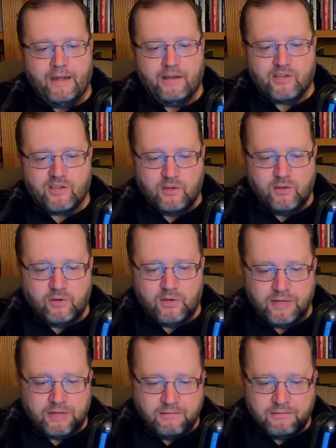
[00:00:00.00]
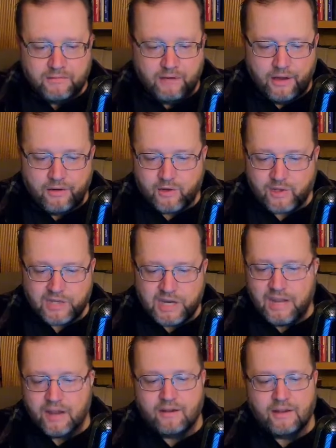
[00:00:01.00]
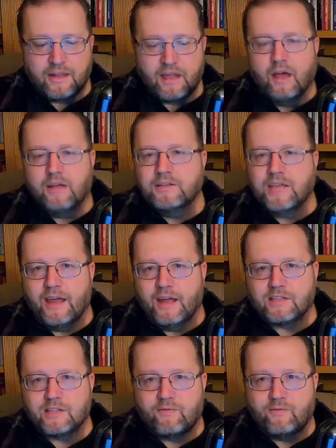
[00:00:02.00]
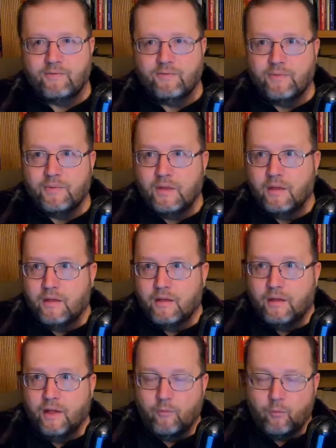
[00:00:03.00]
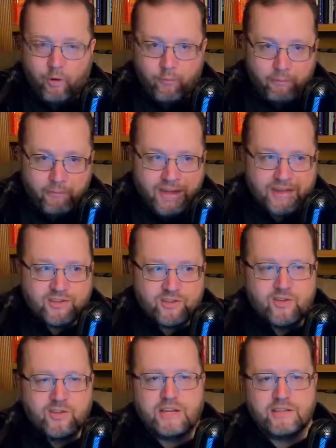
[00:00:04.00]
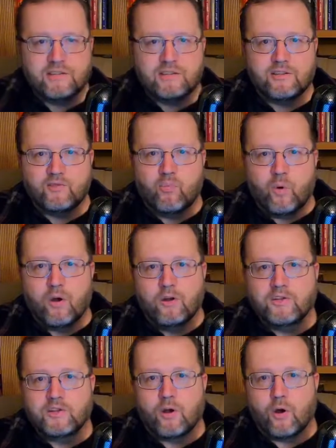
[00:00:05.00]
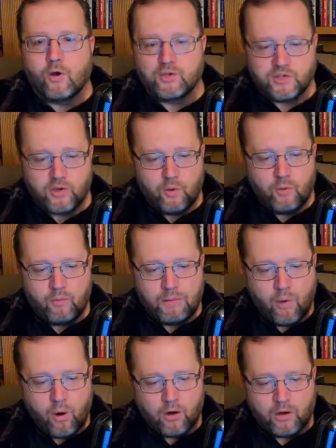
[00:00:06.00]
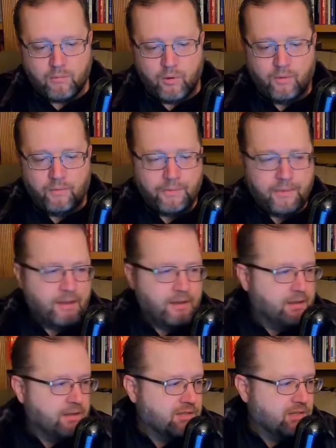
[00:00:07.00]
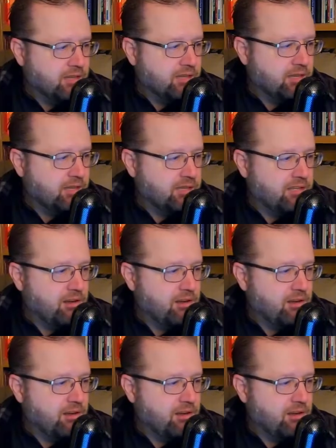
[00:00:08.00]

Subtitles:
so you can understand the context and what makes Jesus' words to her so remarkable. So let's consider